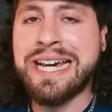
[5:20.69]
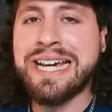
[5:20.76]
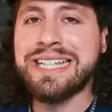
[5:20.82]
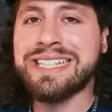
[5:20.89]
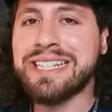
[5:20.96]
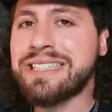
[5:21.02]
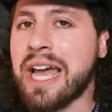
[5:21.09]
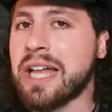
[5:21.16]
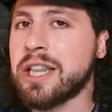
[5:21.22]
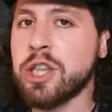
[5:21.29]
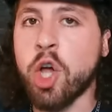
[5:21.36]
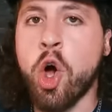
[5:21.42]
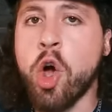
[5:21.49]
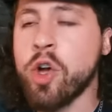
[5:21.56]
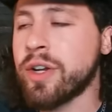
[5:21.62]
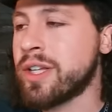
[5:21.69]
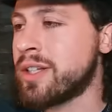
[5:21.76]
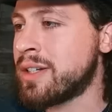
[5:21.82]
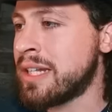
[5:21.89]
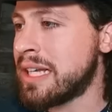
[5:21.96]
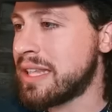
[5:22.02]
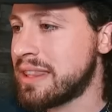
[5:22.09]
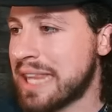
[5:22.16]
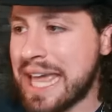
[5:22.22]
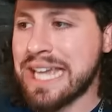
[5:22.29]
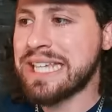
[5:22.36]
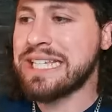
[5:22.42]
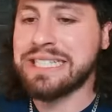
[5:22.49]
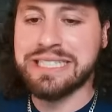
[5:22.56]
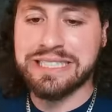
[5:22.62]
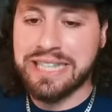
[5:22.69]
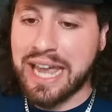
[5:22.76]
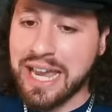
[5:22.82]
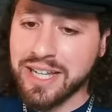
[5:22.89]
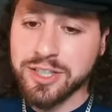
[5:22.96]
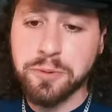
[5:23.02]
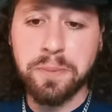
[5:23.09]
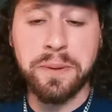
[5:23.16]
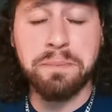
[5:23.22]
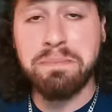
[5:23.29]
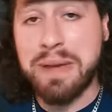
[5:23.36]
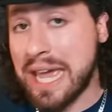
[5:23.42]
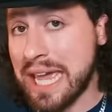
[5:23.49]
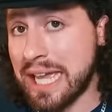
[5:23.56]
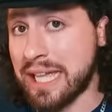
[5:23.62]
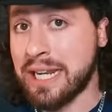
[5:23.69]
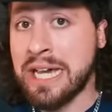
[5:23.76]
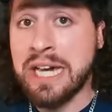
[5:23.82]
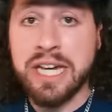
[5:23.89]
He's got that long and lanky stance, but man,